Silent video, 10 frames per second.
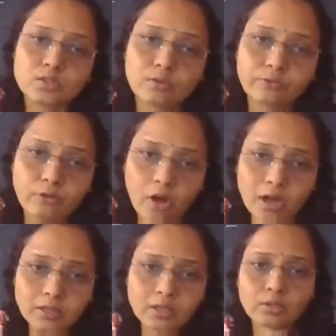So
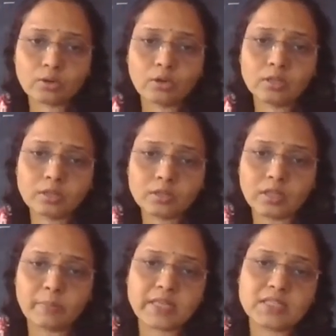for the
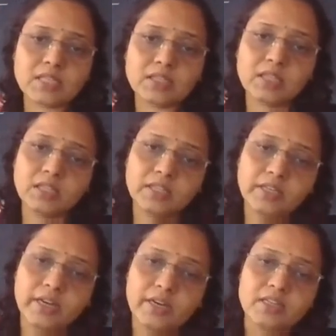growth, the basic thing
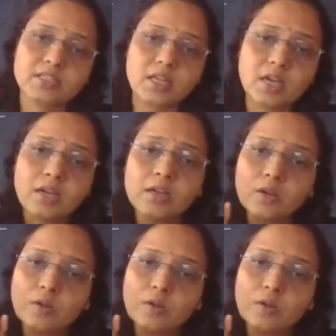needed is the